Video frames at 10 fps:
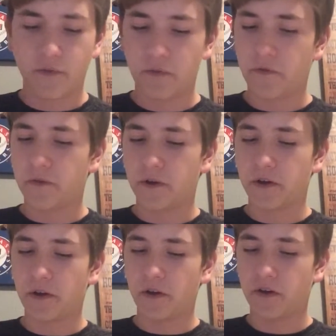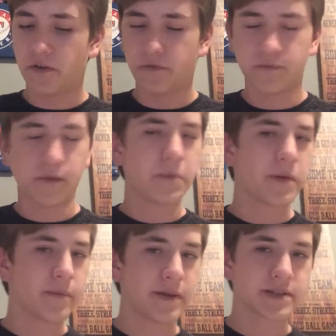with uh, probably
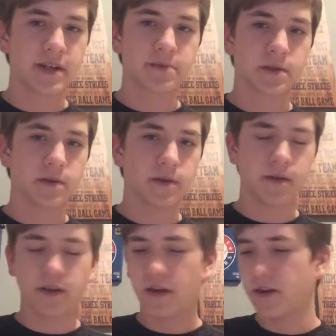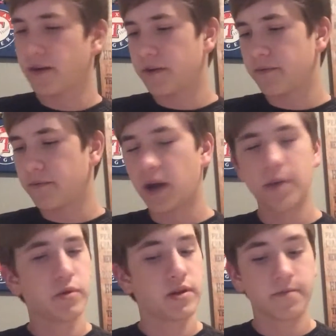one of the best names in in my
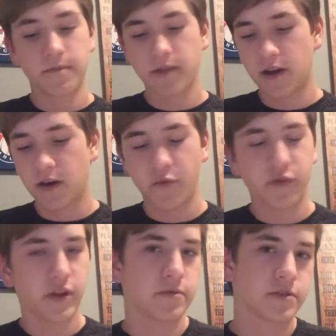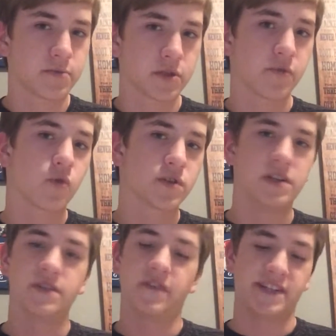opinion. Um, the reception, of course,
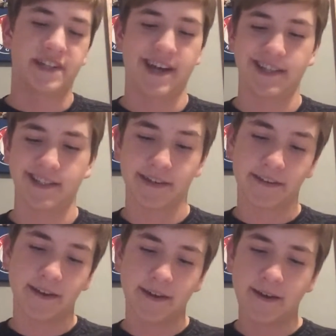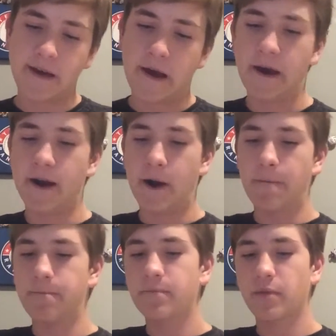he's fantastic.
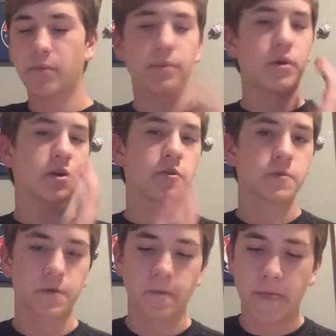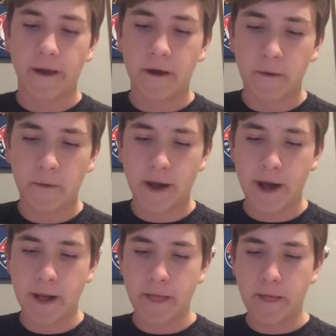Um, but the Broncos are now
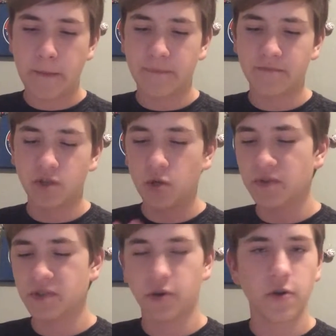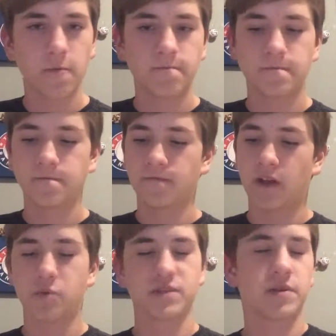at two and zero.
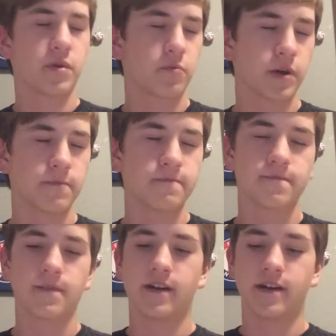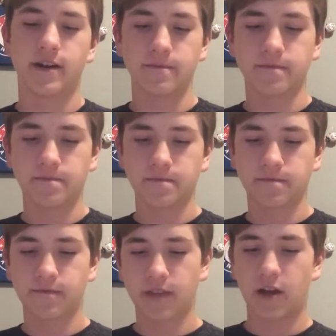Cowboys at one and one. Um,
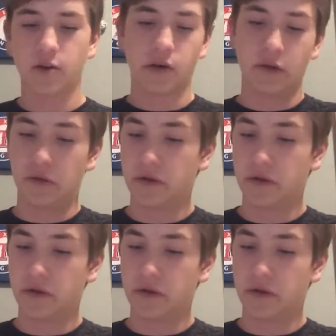I don't know how